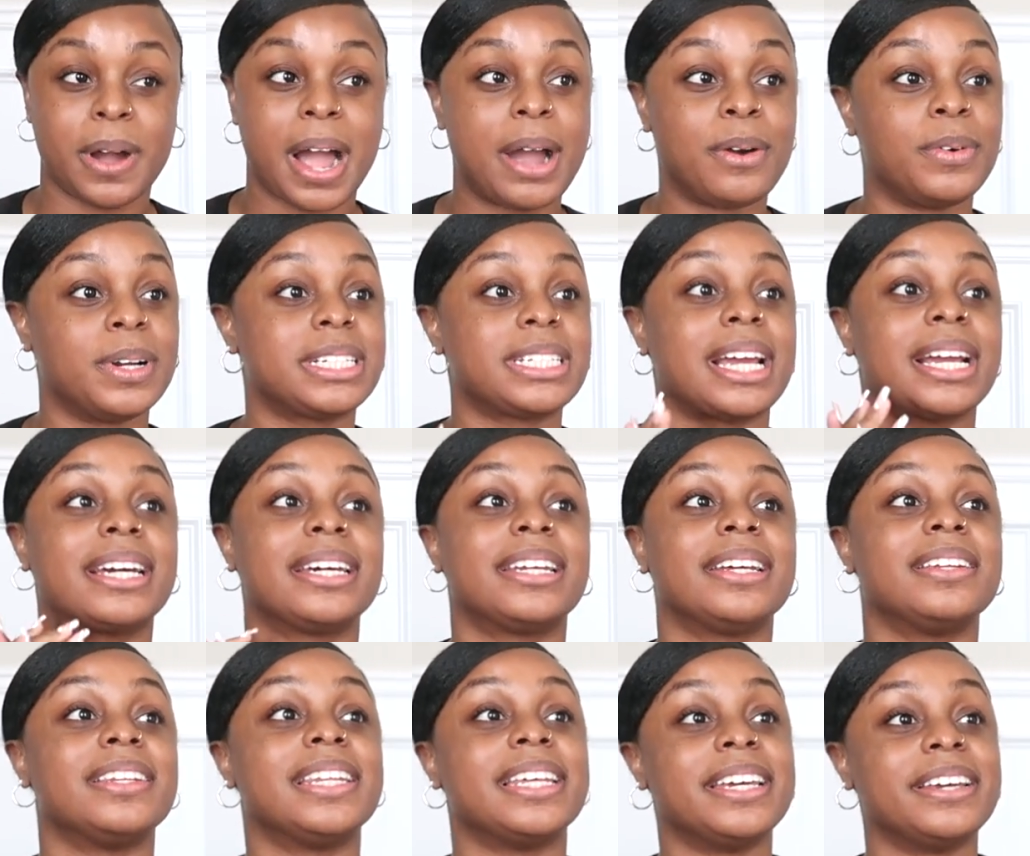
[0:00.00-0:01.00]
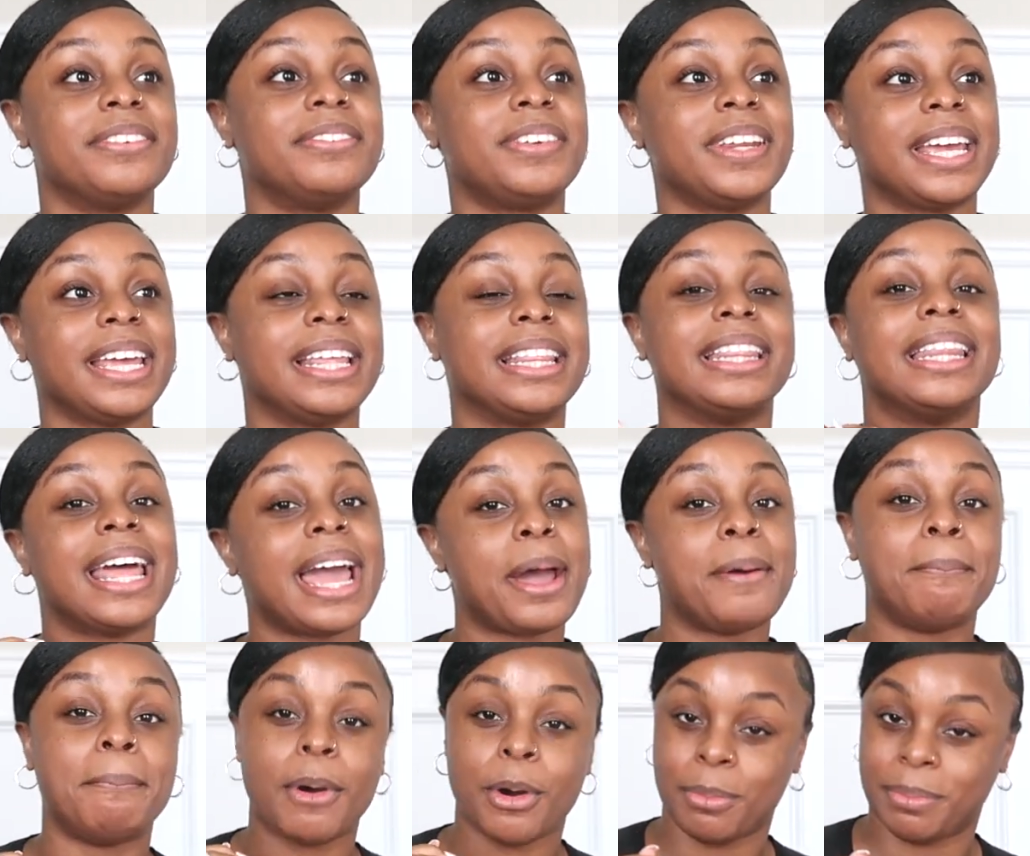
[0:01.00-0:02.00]
I wish I could have lived in
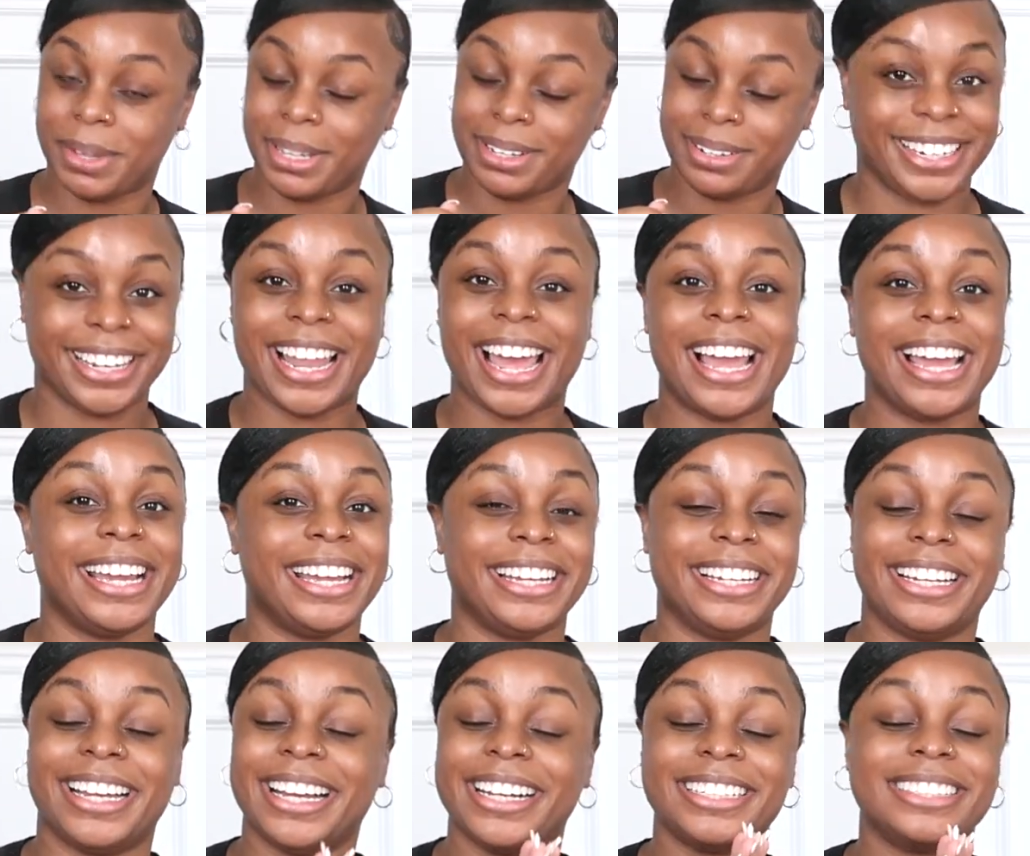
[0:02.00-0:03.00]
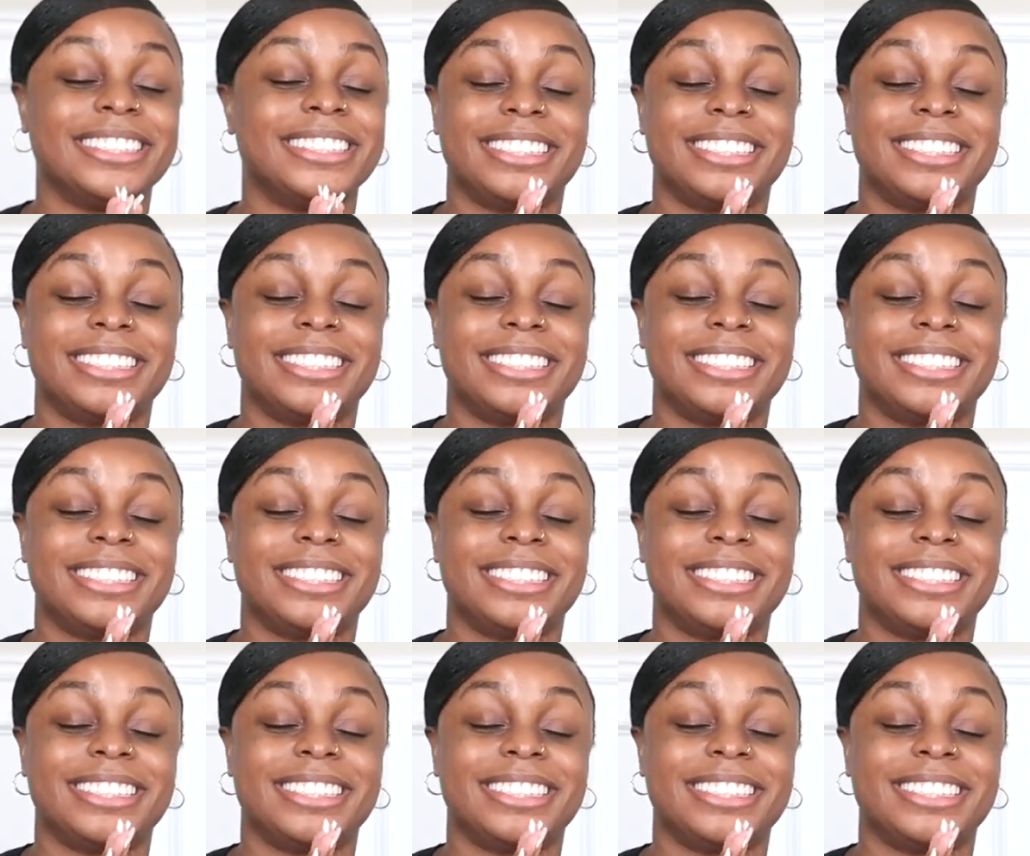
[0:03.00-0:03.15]
that moment, like uh,